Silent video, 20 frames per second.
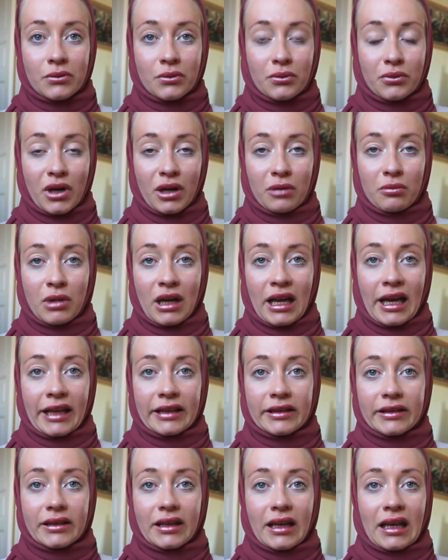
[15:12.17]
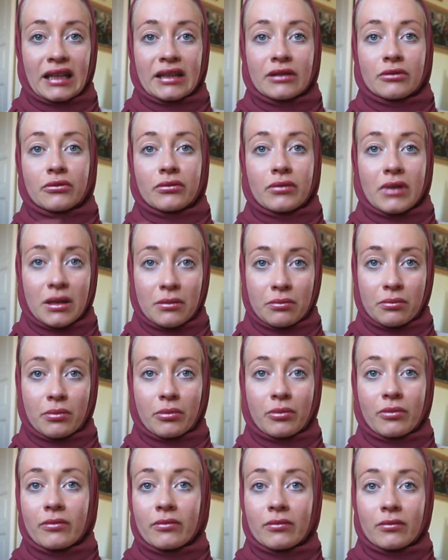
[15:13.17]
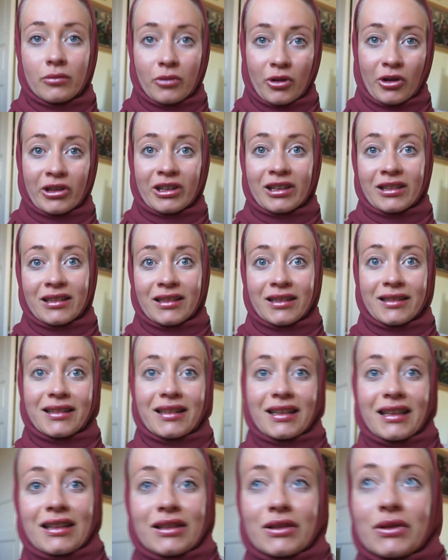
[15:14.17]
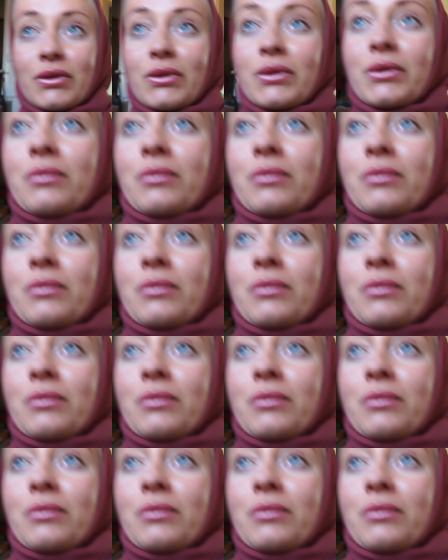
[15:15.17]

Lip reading: one plant and repotted it into